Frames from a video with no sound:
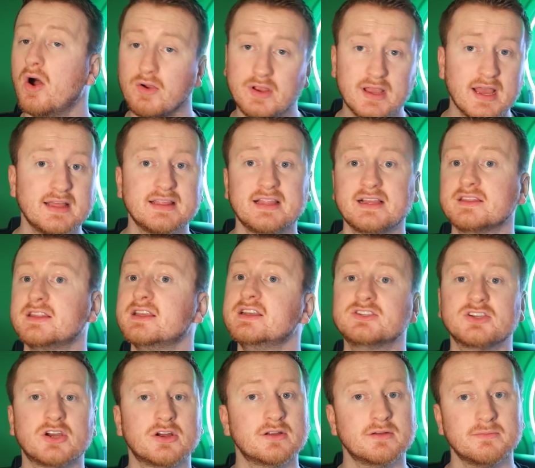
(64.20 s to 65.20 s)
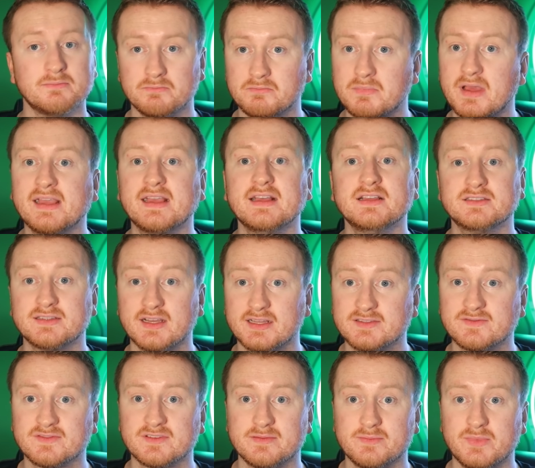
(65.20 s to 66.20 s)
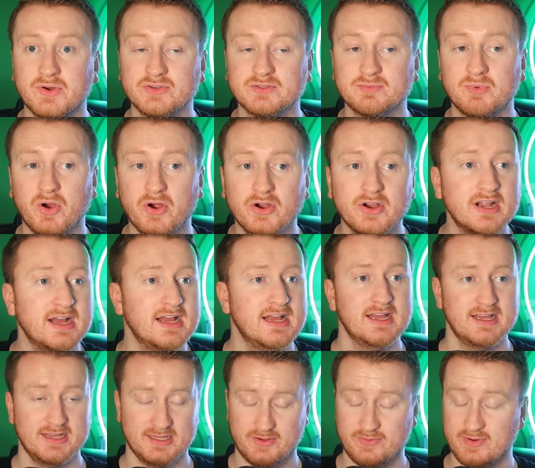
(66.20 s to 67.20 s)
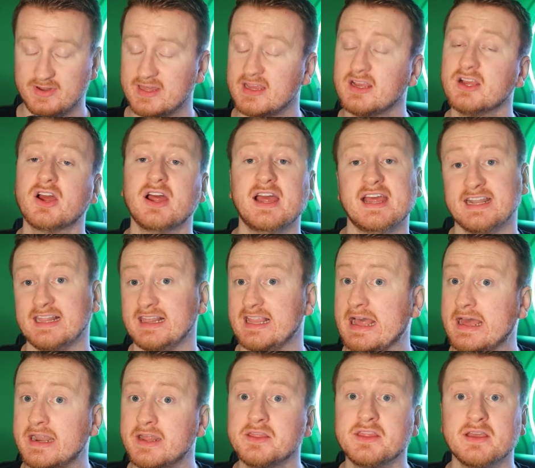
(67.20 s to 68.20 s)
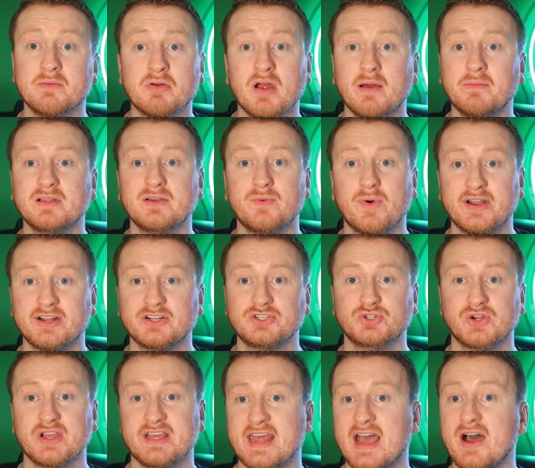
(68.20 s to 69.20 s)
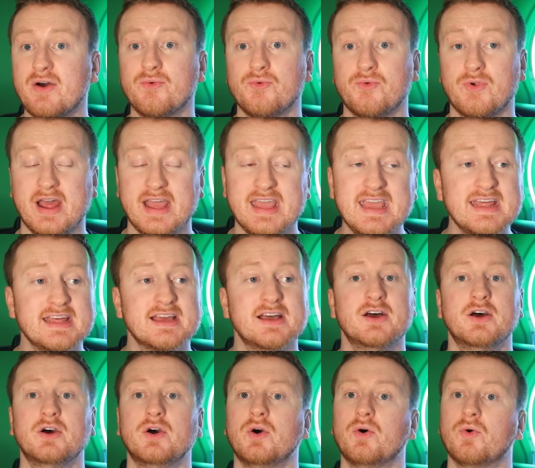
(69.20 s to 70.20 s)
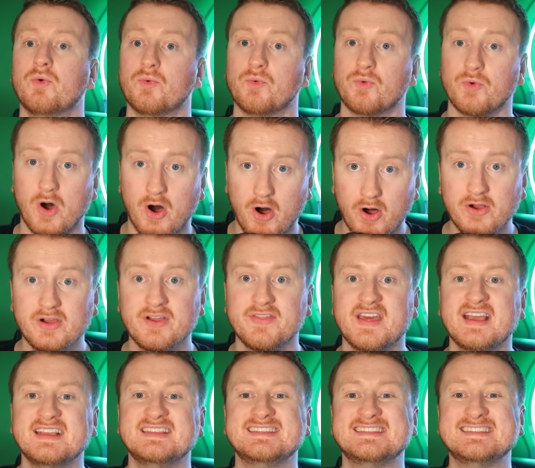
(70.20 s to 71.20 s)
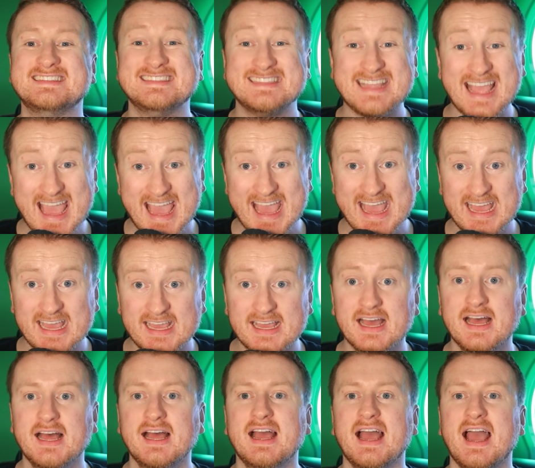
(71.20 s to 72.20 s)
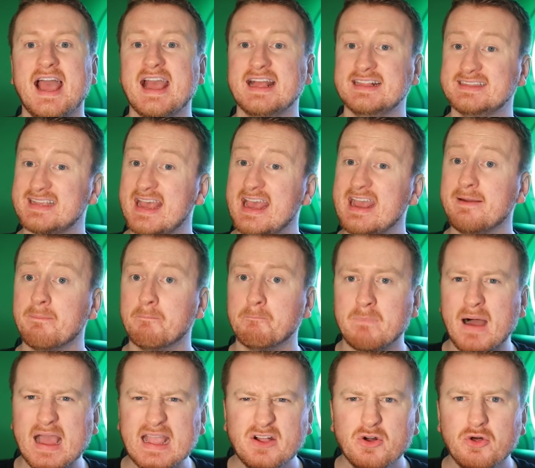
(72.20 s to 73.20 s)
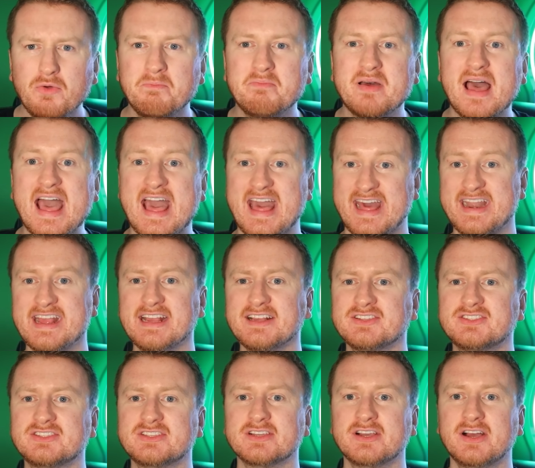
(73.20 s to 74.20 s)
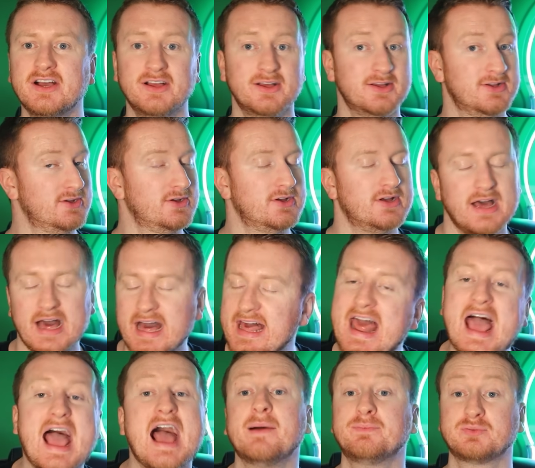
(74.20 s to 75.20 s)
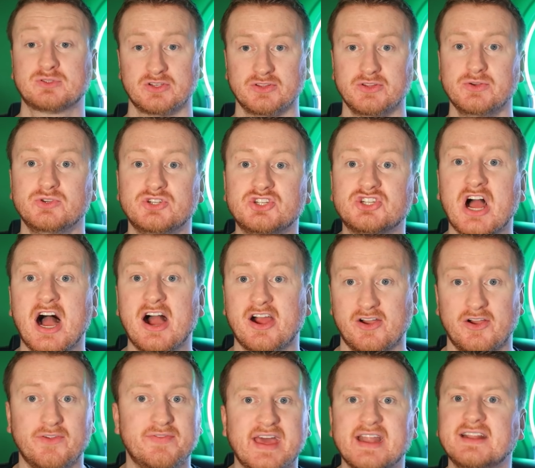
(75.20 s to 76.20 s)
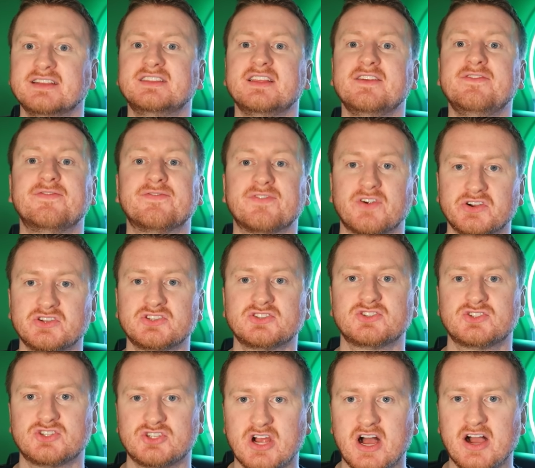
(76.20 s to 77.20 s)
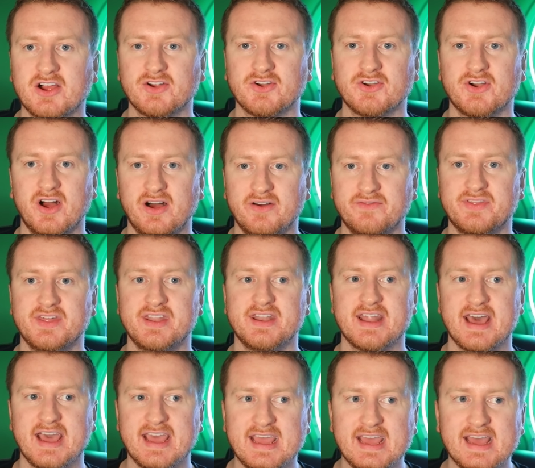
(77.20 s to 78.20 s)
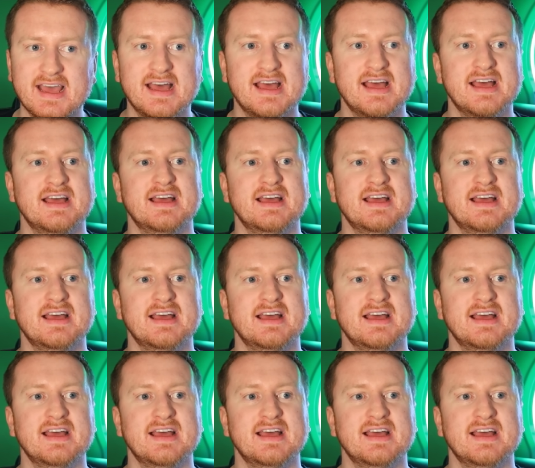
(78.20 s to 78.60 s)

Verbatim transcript: Okay, like these are making sense for the most part. You would think uh, Atlanta, they probably want to trade out, right? Wrong. They stay and take Michael Penix. An absolute shocker. That is the first shocker of the night.